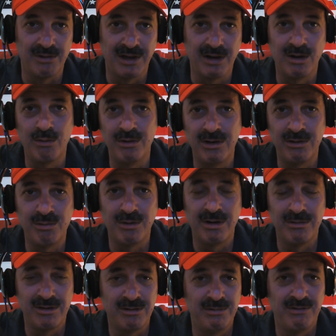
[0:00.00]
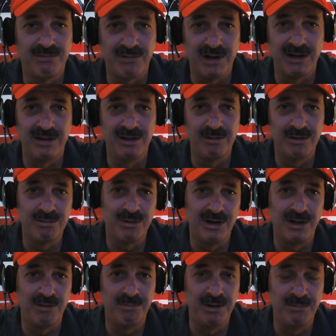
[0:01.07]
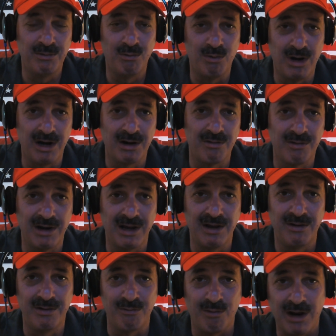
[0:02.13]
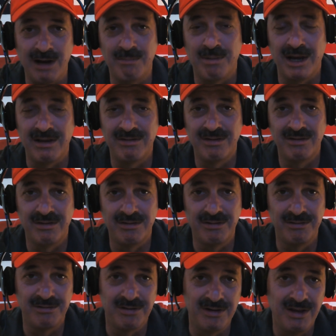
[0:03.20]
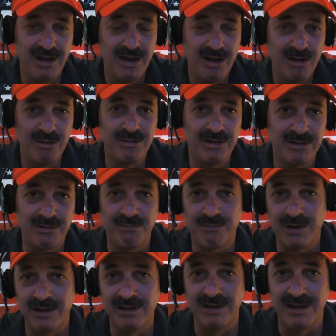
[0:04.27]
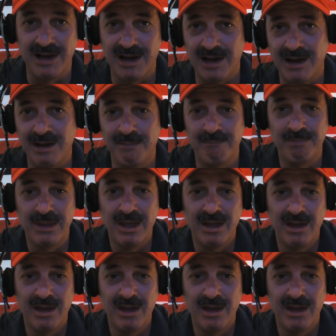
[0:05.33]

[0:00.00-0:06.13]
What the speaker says: like, oh, we just want to be friendly, we just want to help people walk around and ride bicycles, and oh, it's such a friendly time.